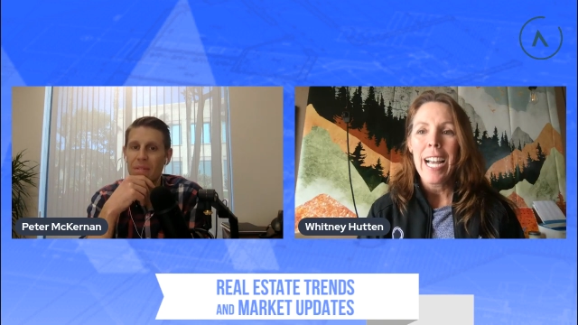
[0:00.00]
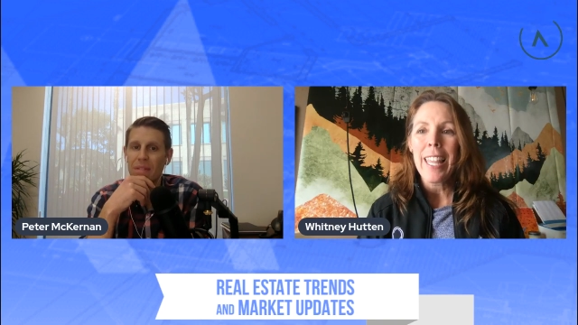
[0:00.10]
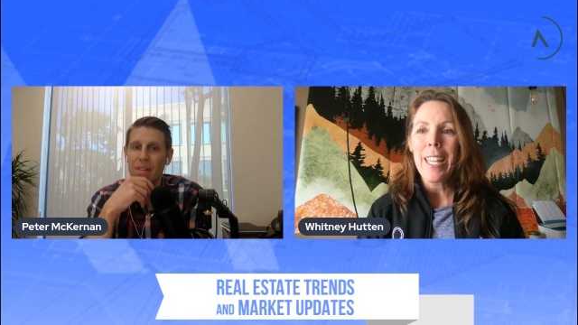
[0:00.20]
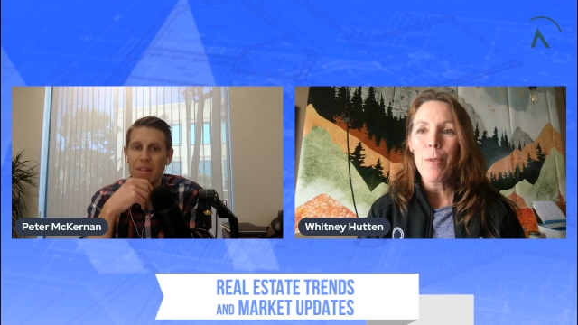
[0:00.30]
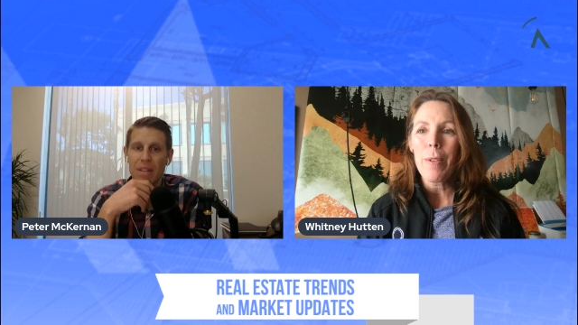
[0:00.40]
Speaker 1: I
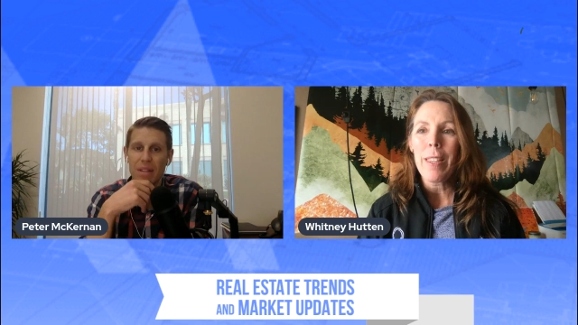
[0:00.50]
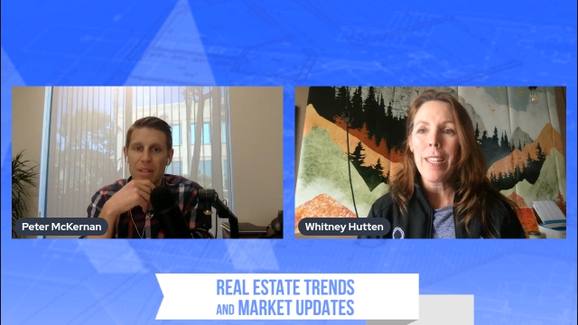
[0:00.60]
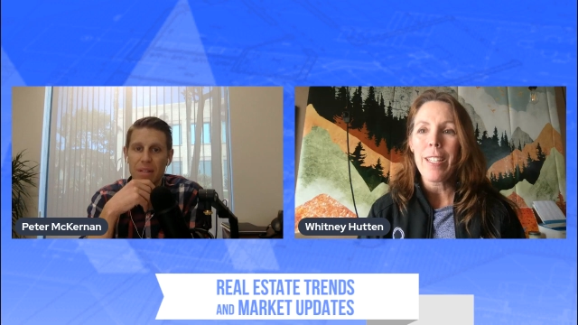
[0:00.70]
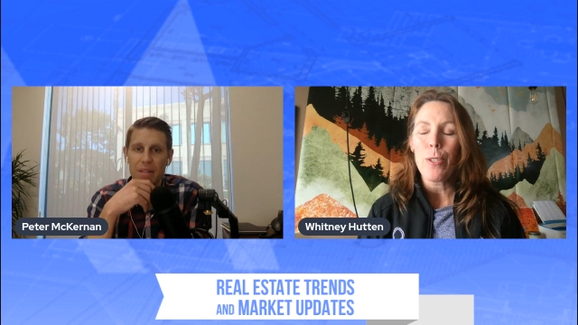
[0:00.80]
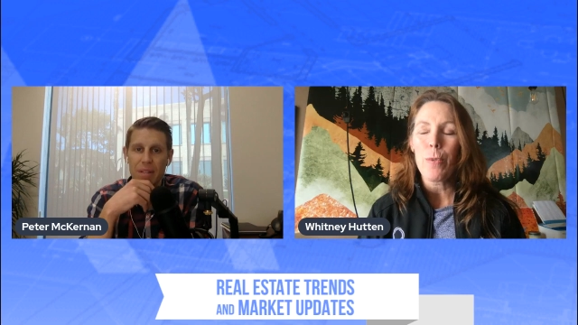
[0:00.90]
think one
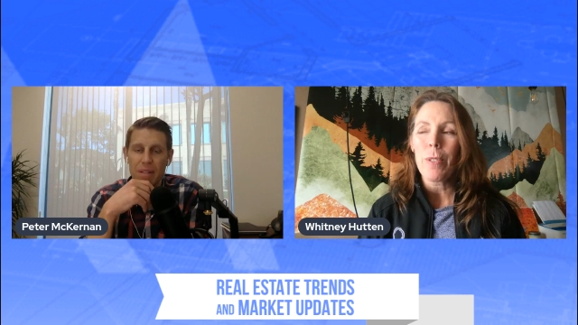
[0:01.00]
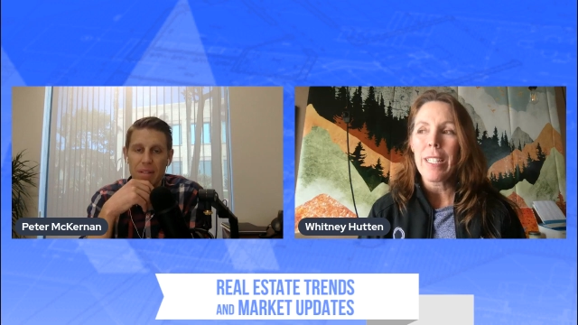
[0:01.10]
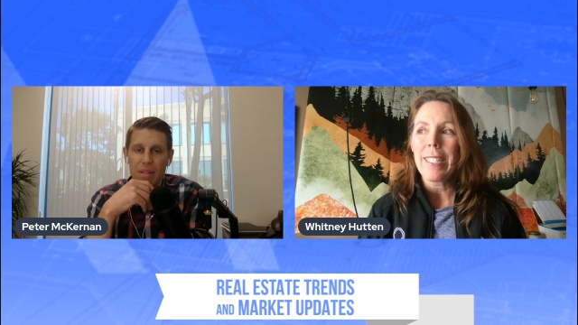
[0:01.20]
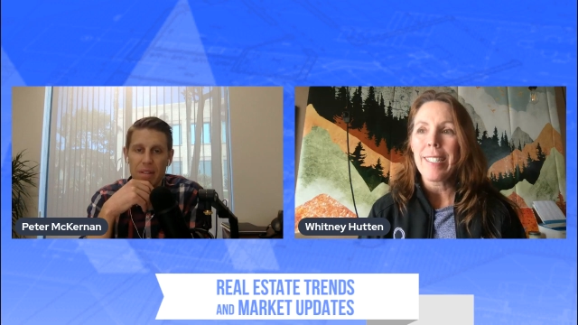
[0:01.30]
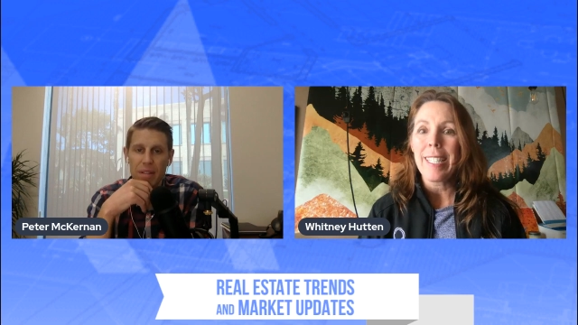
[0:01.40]
thing that's
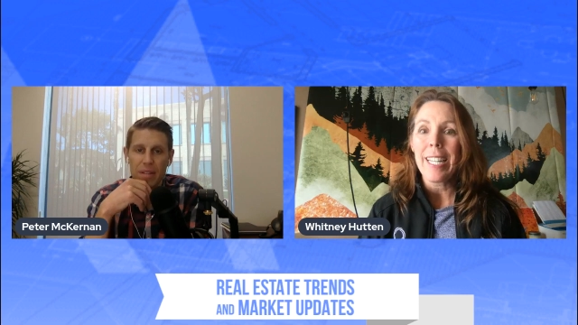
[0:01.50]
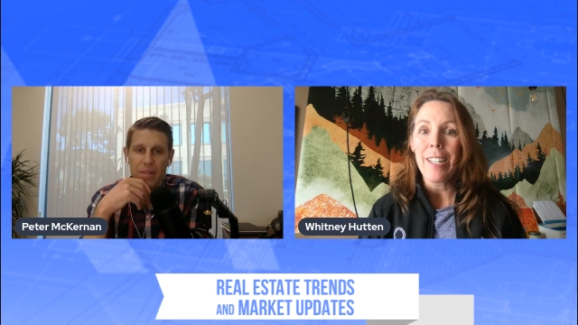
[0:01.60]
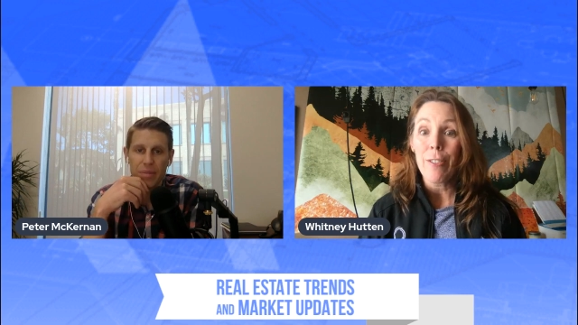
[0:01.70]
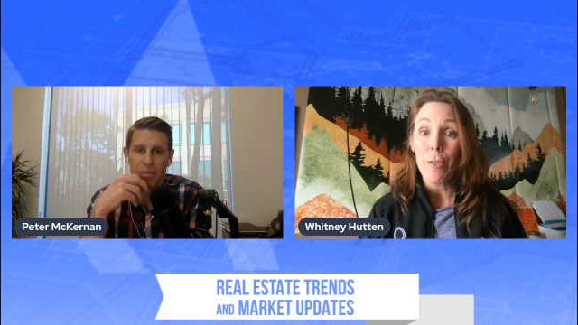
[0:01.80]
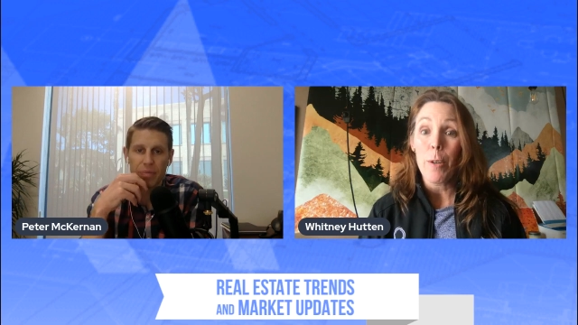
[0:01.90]
really
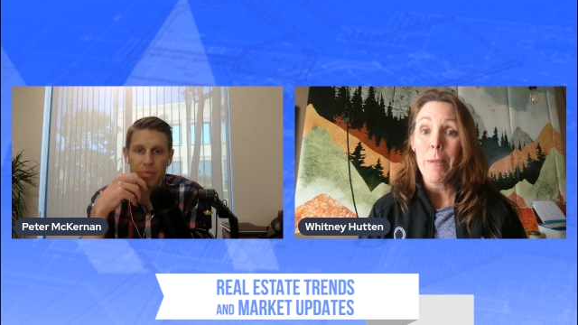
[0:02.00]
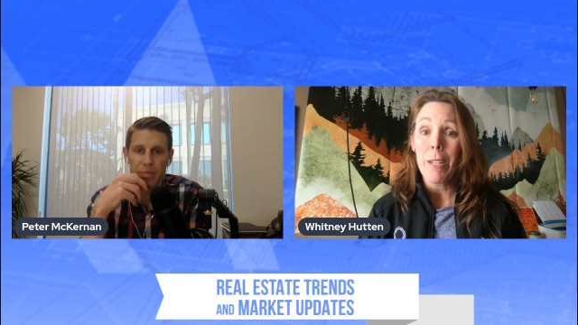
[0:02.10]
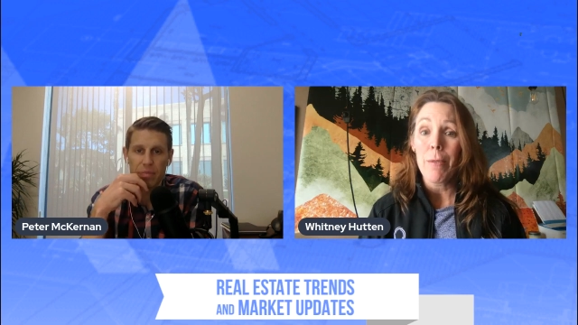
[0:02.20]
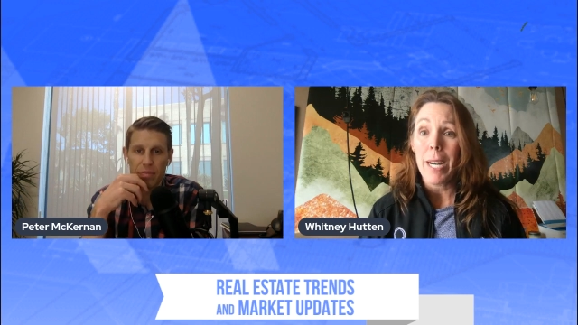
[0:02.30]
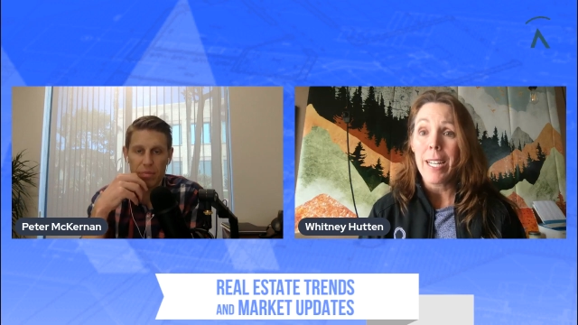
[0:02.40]
sitting for
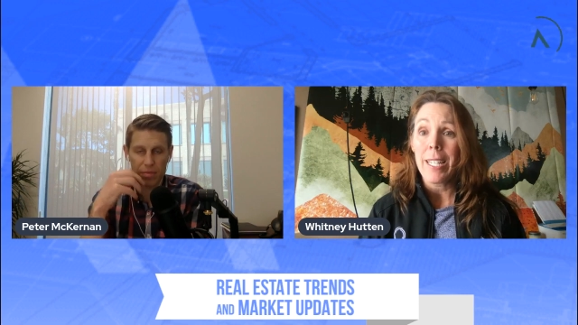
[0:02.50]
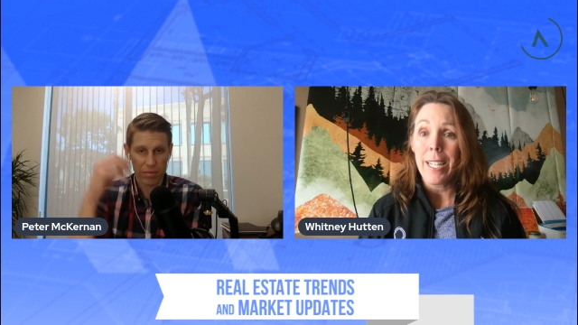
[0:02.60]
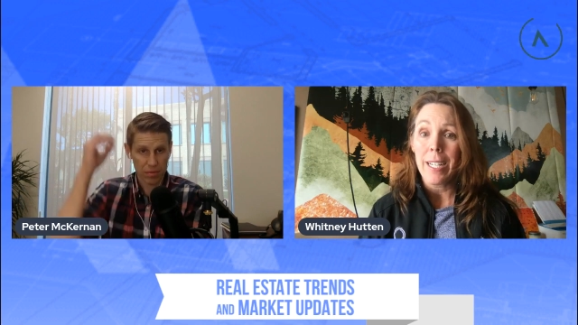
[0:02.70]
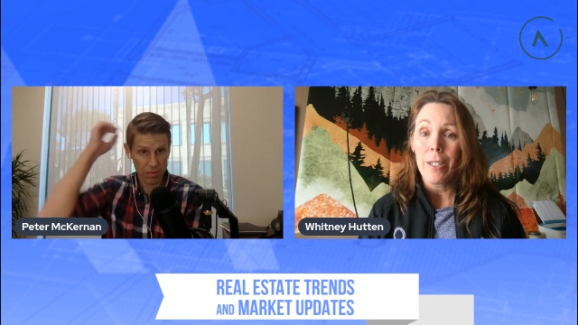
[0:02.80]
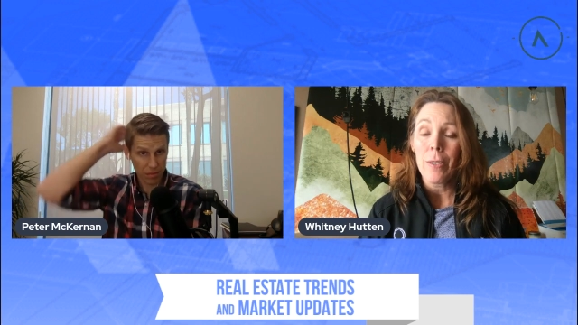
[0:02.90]
me right
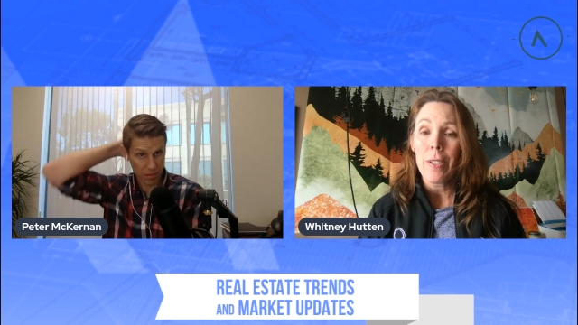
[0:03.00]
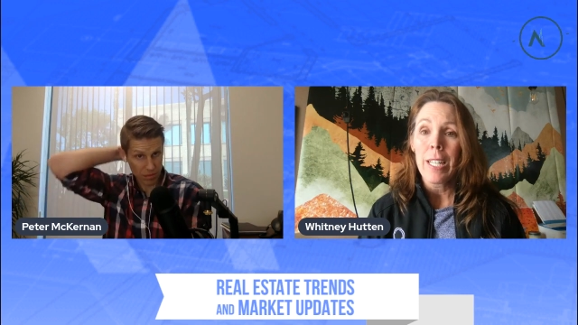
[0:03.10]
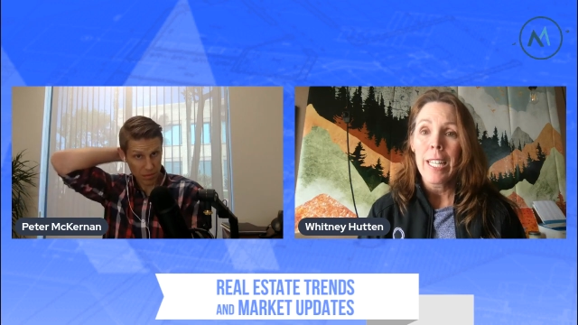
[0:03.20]
now